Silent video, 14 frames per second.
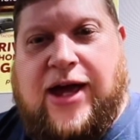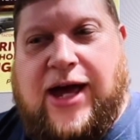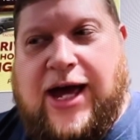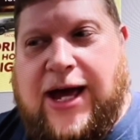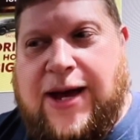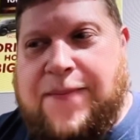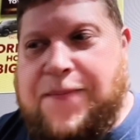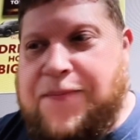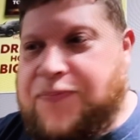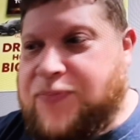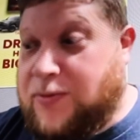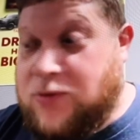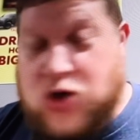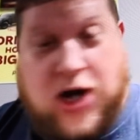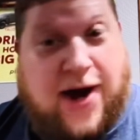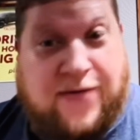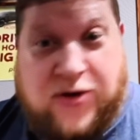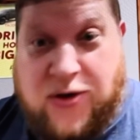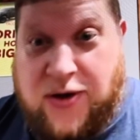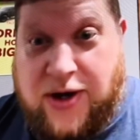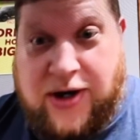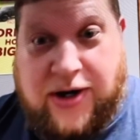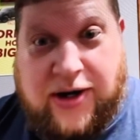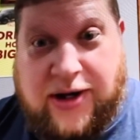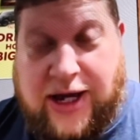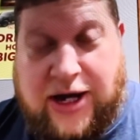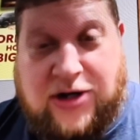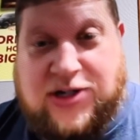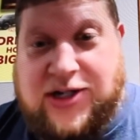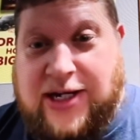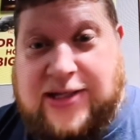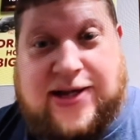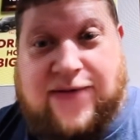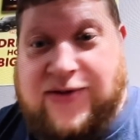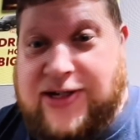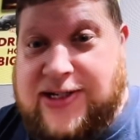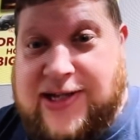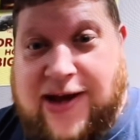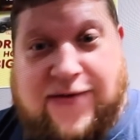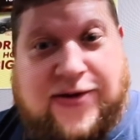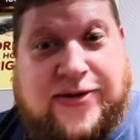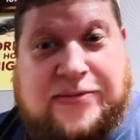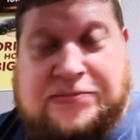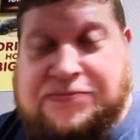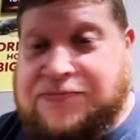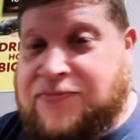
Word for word: Um, I'm driving on Interstate 77,